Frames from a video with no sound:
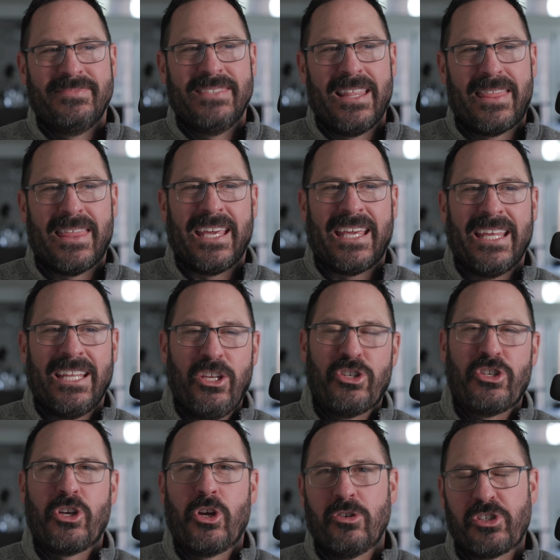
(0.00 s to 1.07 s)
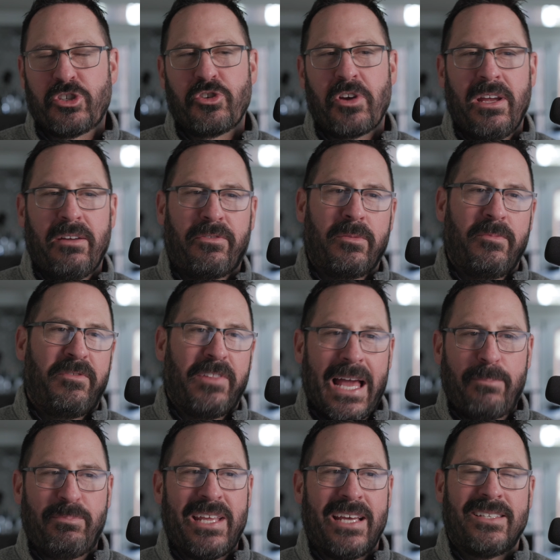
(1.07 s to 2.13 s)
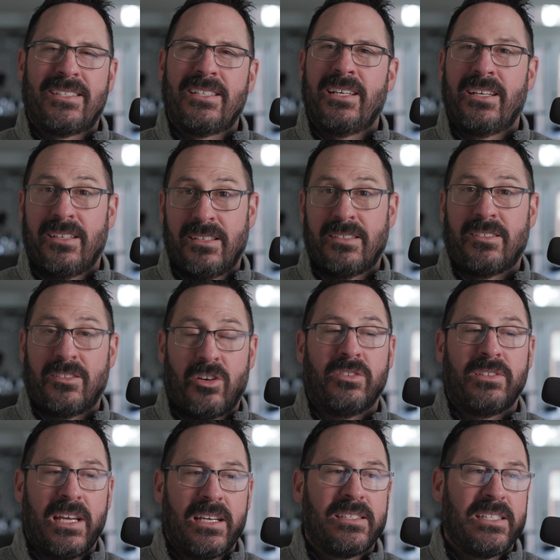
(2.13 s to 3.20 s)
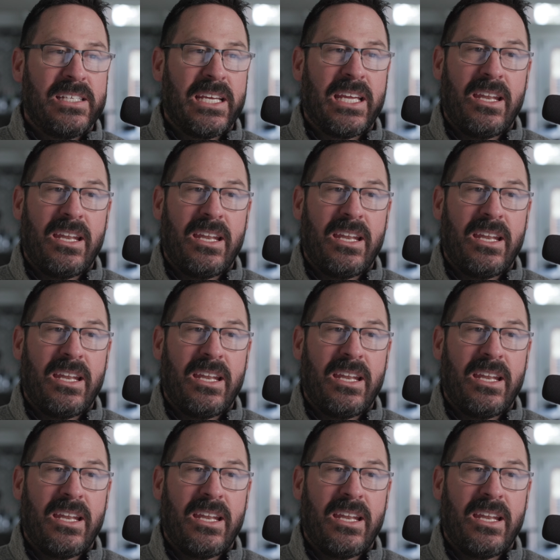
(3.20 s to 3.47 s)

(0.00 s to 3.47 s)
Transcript: thinking you should go straight from flap testing into stall testing.